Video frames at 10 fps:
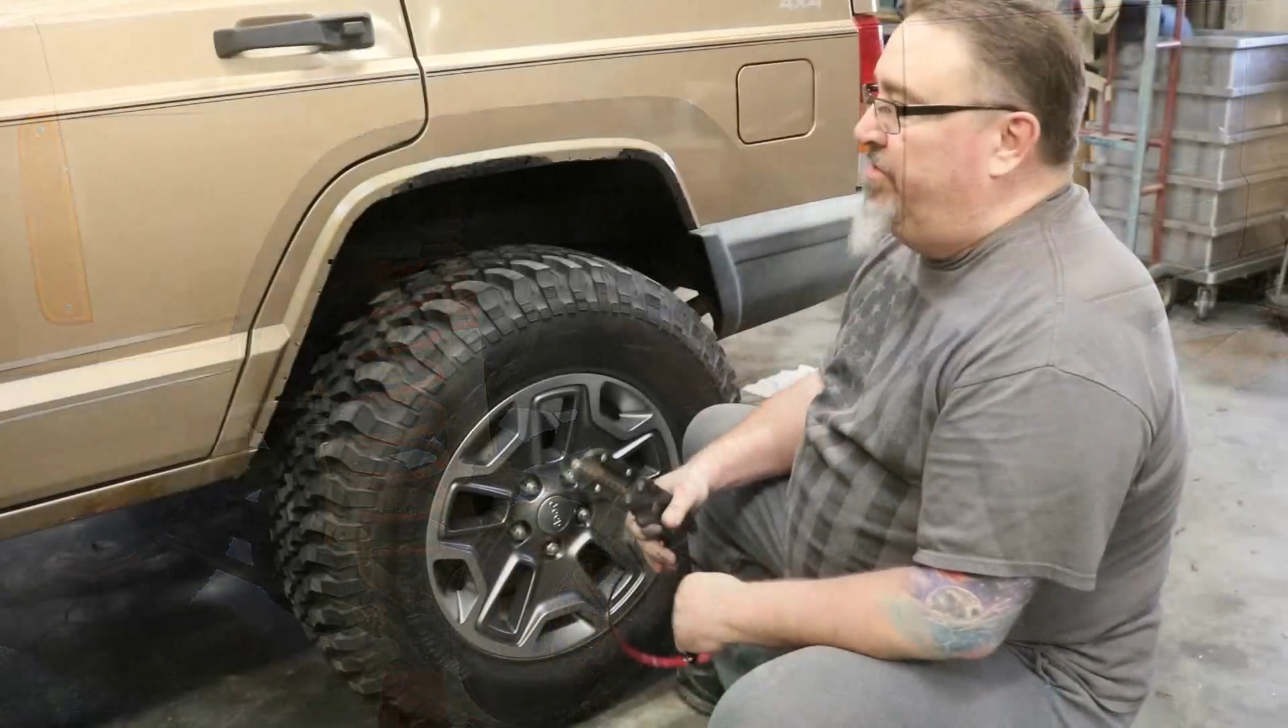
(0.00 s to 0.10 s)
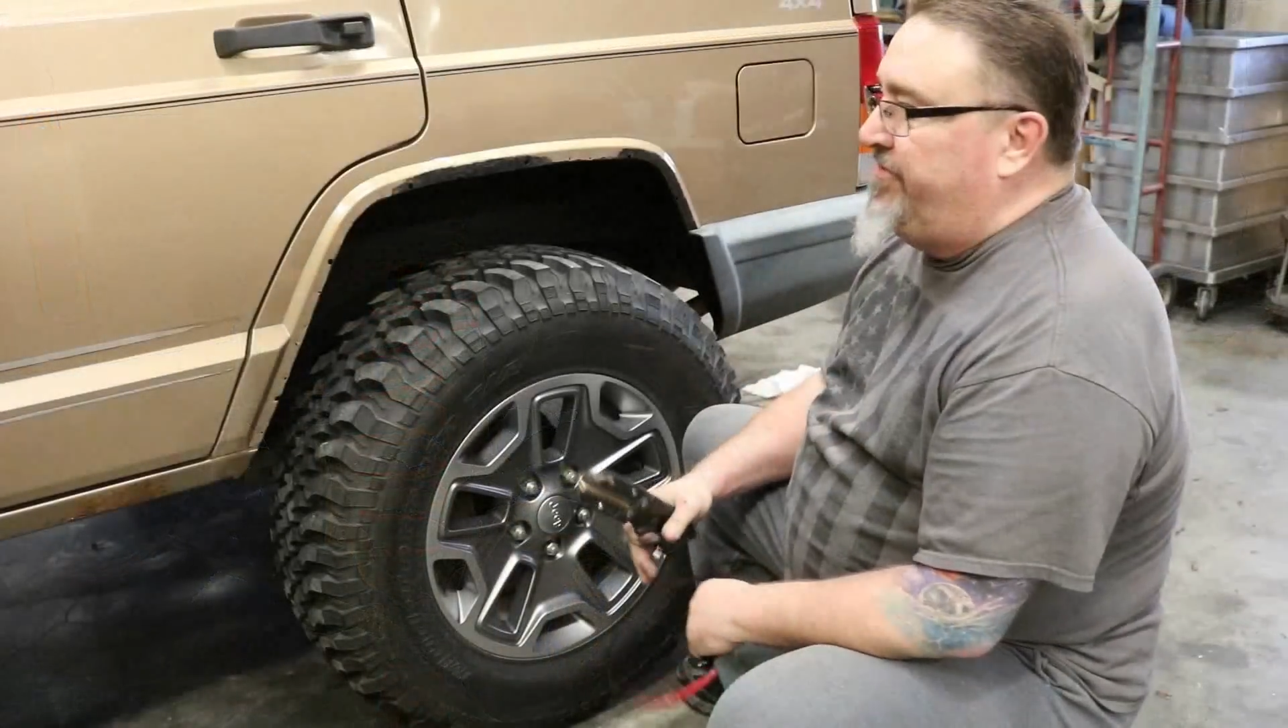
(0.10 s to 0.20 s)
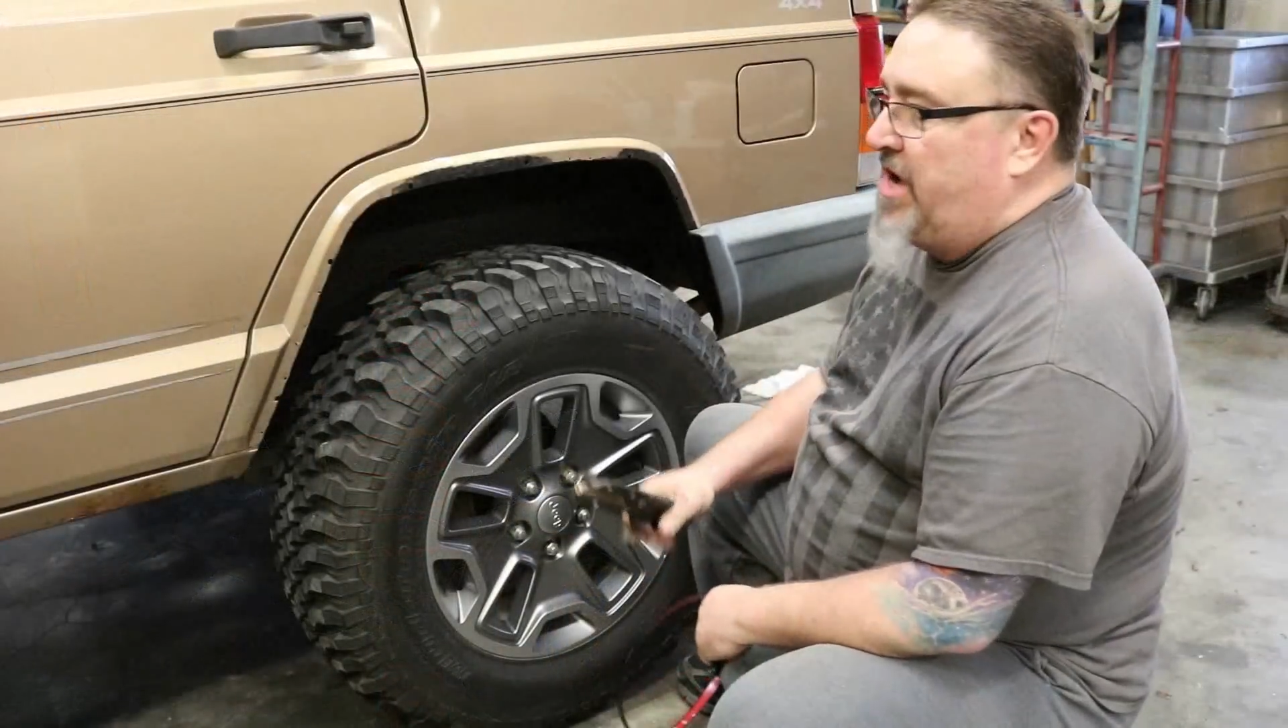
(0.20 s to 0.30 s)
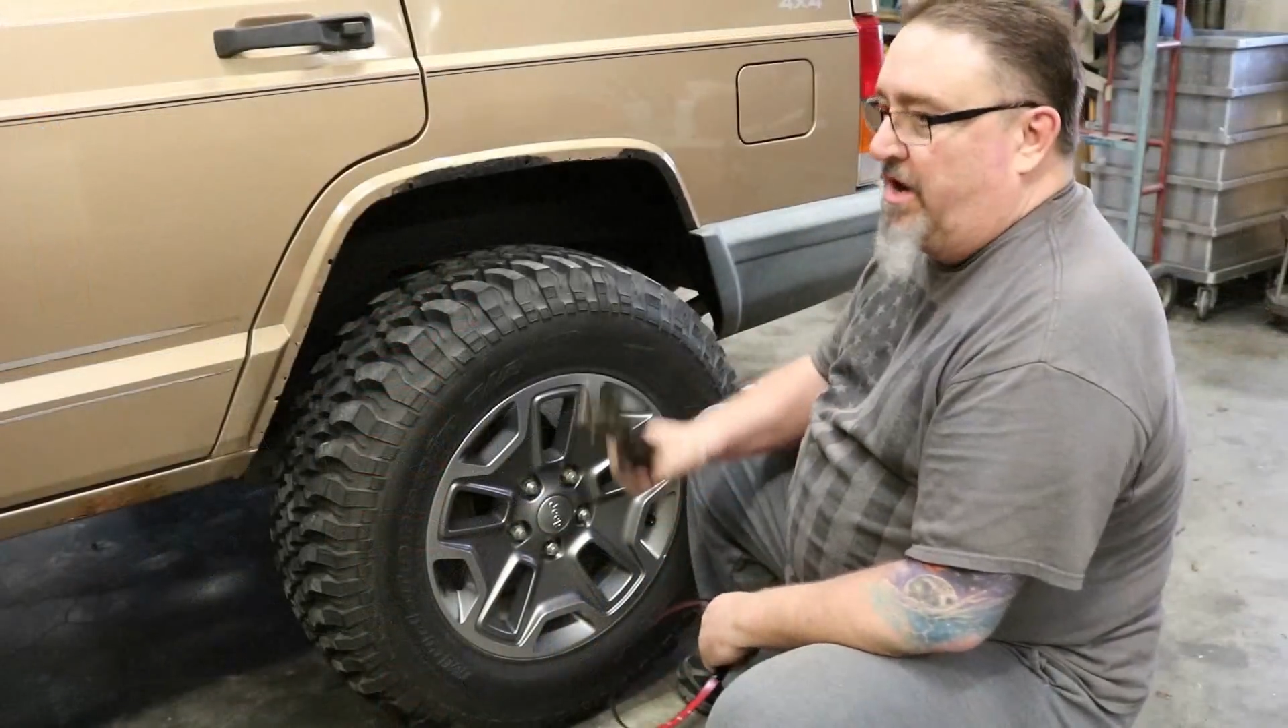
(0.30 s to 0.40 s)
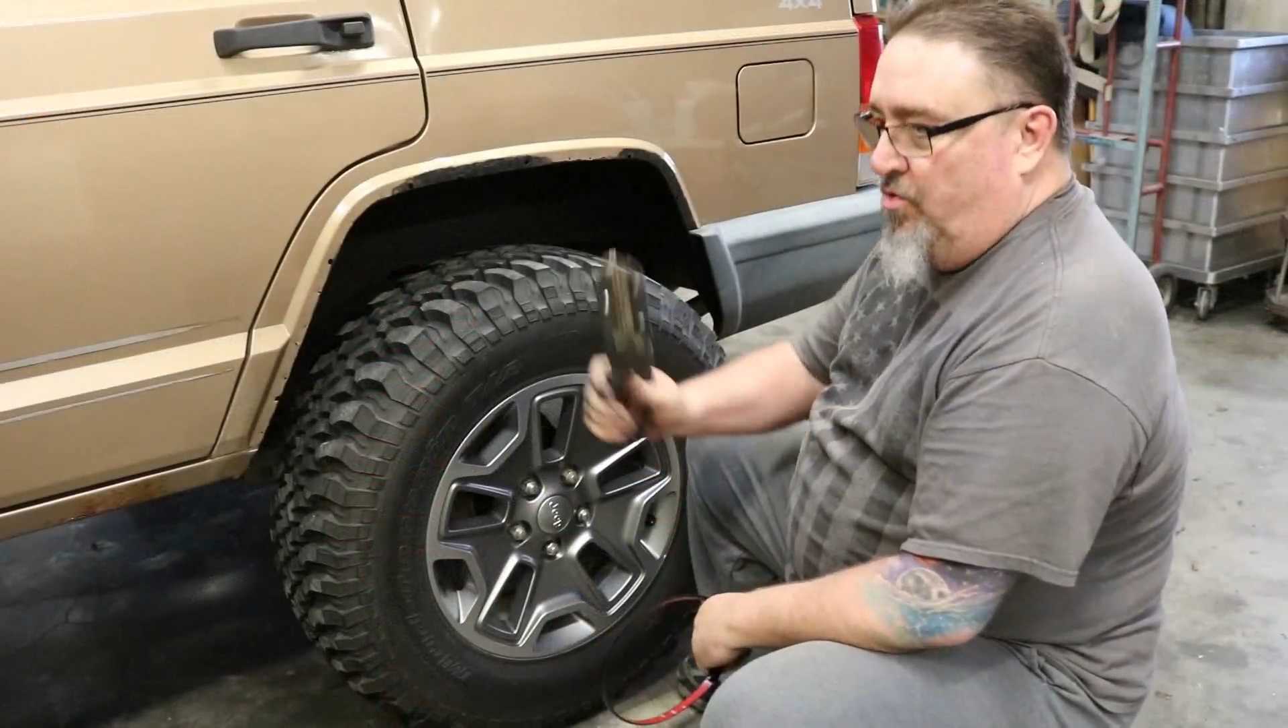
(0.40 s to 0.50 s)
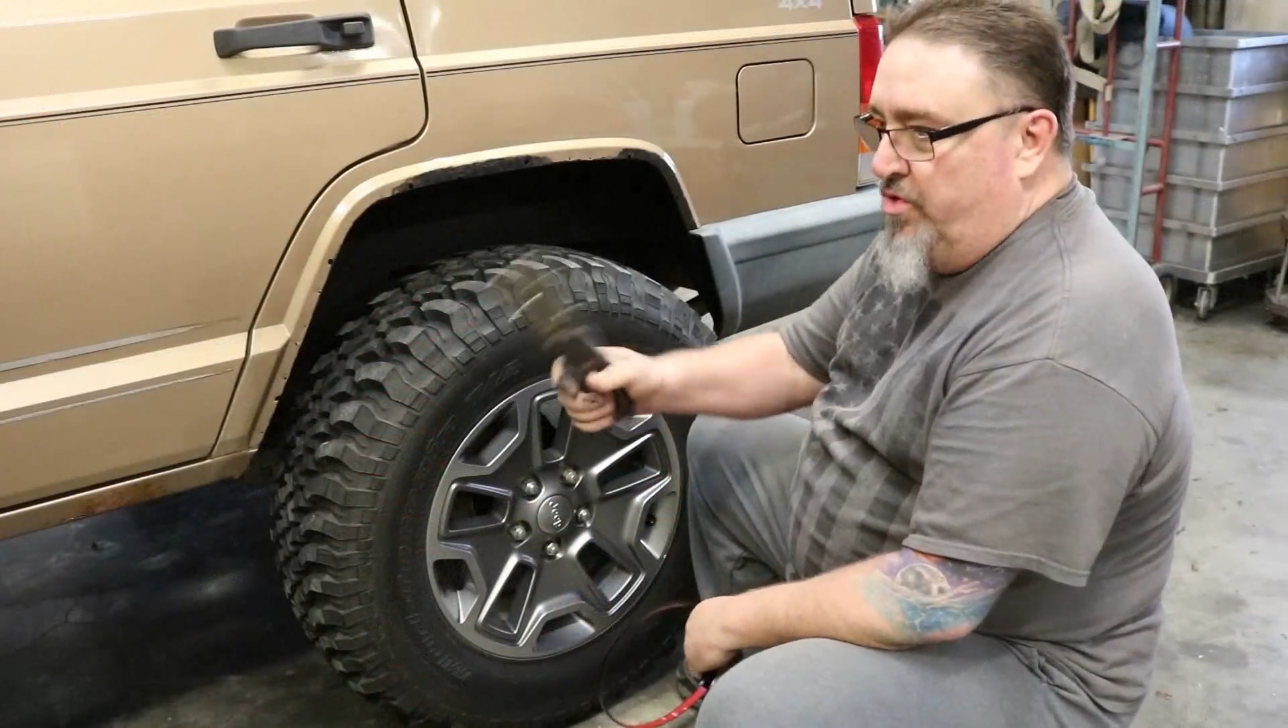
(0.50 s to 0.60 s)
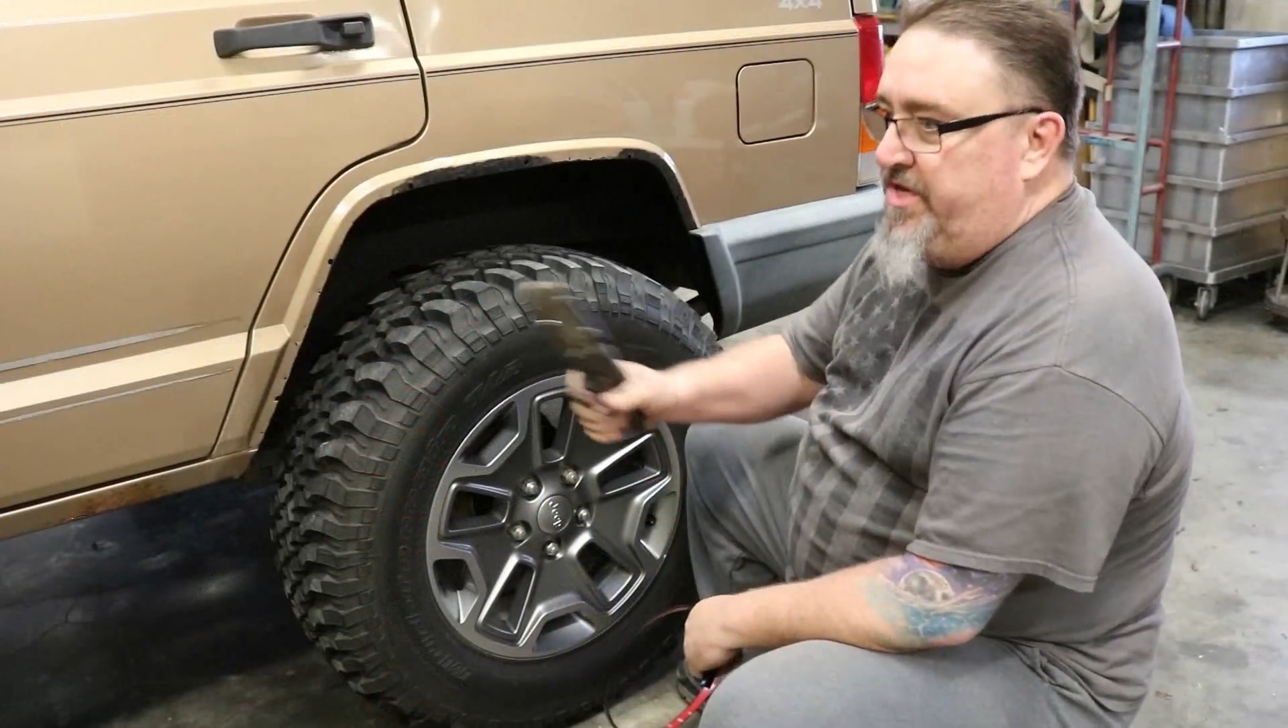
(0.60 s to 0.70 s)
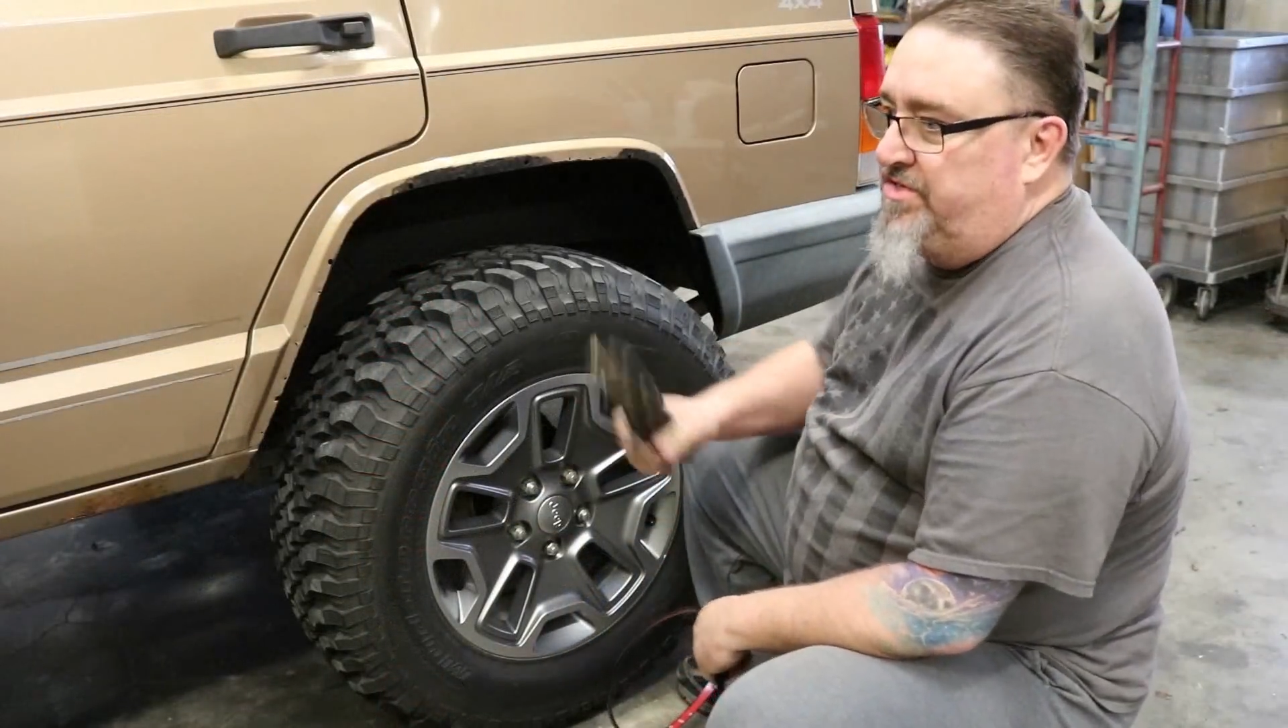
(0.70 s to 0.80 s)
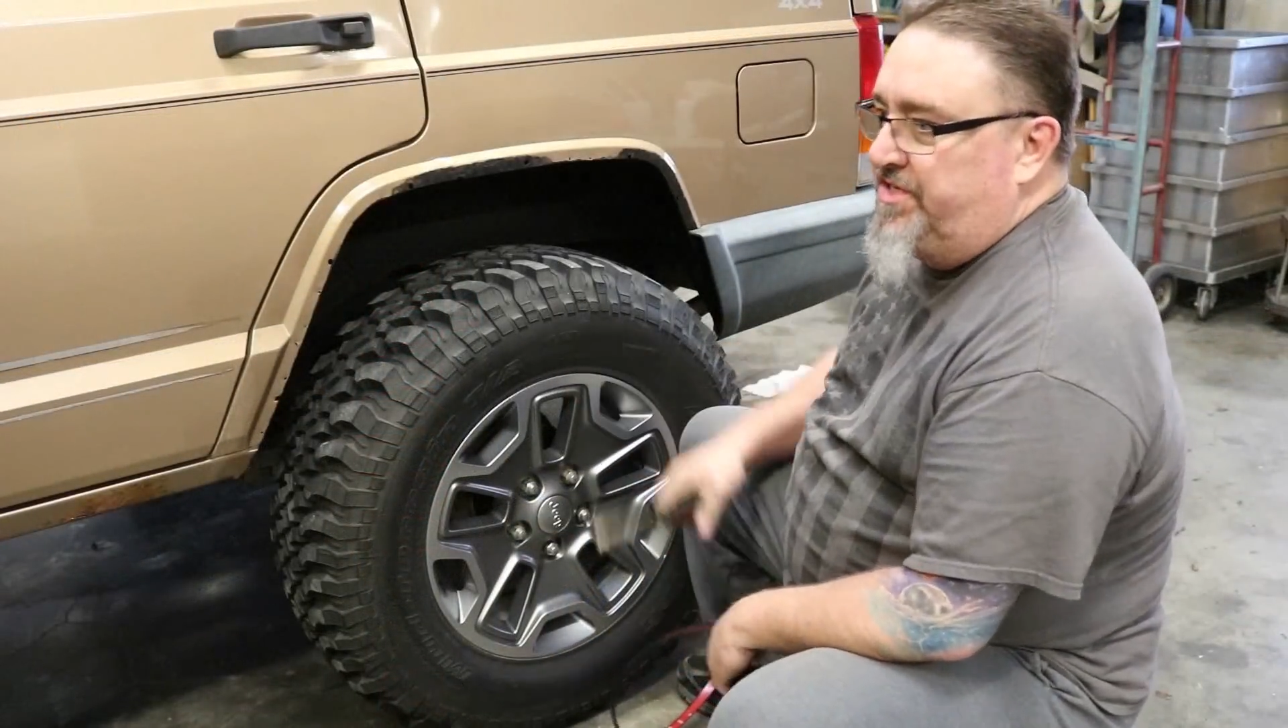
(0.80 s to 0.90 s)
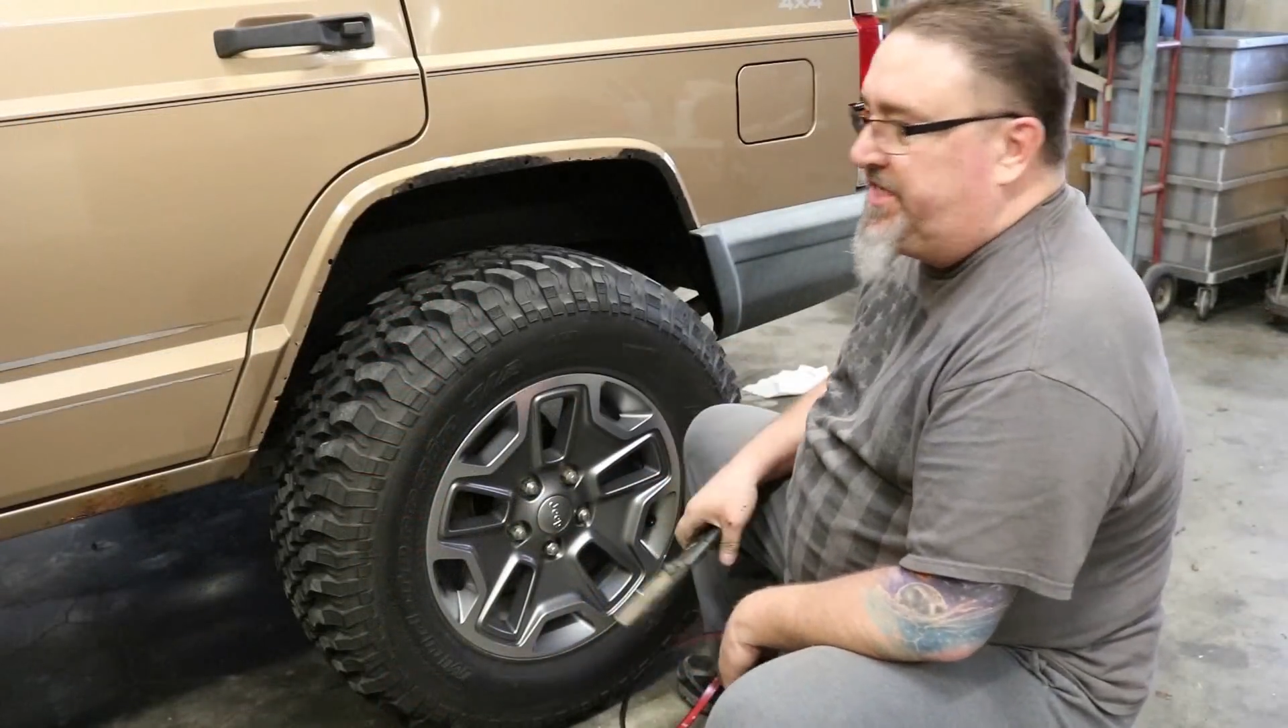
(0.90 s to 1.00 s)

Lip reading: we've got our wheels and